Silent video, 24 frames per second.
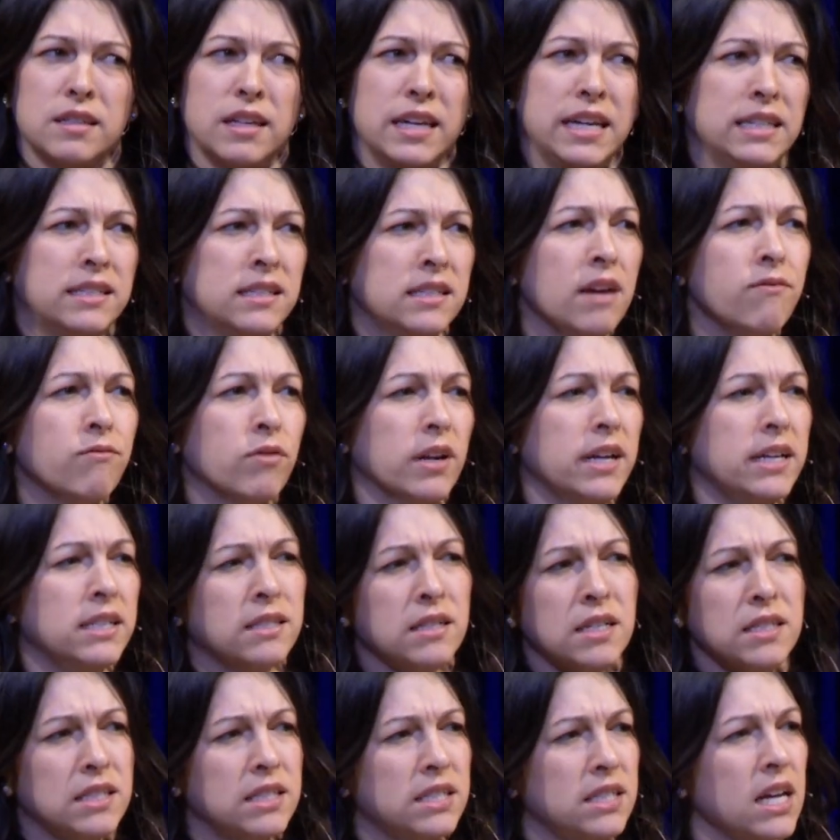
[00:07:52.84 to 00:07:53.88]
He's
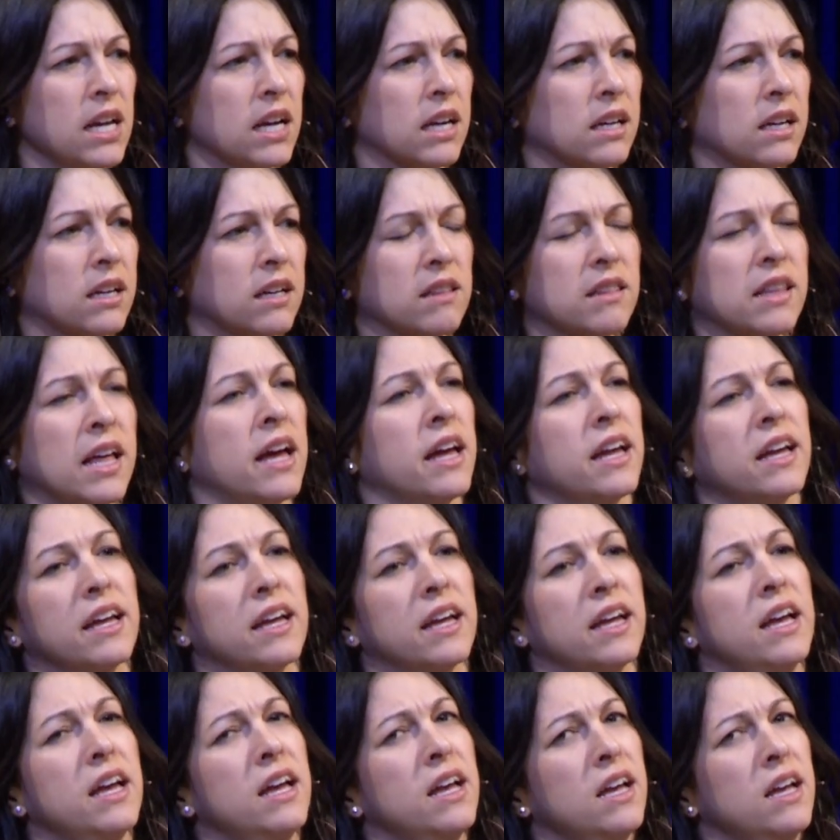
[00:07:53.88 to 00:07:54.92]
not sick, but
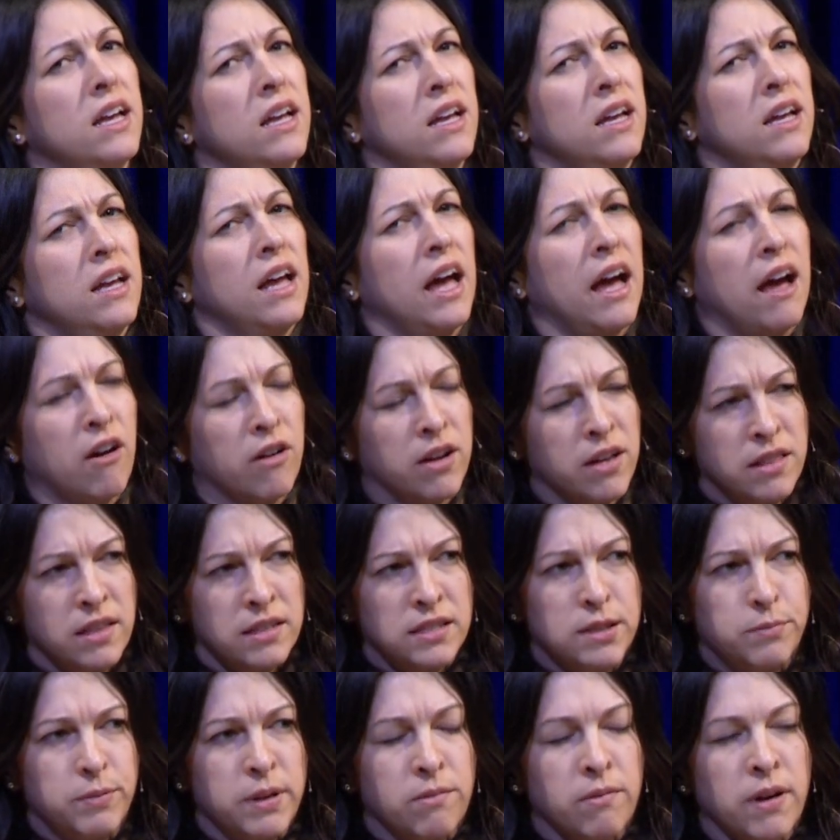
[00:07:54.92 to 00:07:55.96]
how could
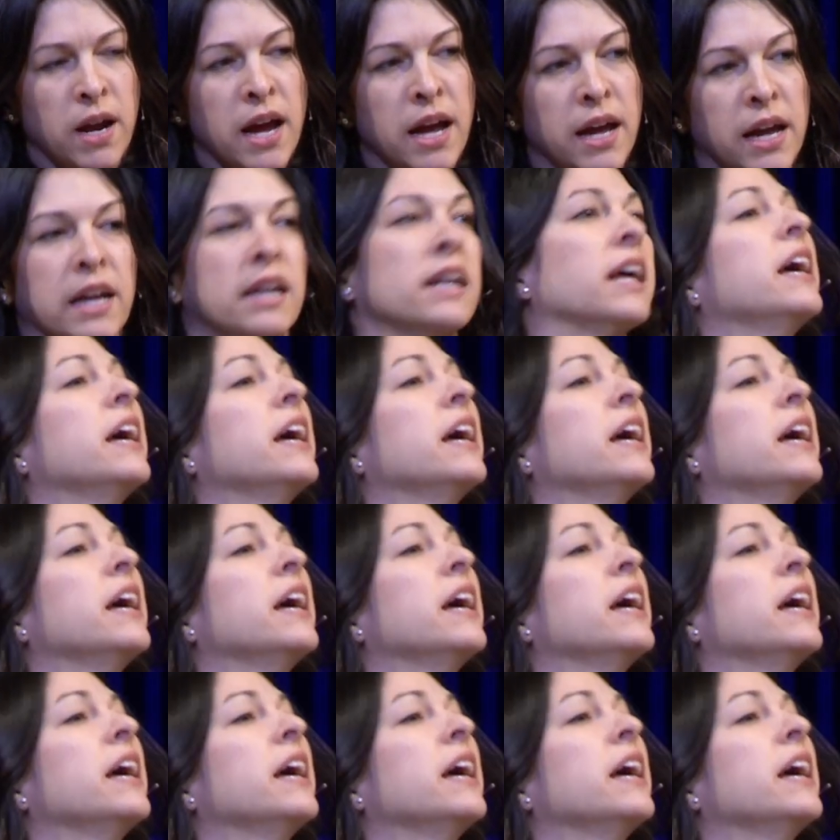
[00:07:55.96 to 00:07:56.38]
this be right?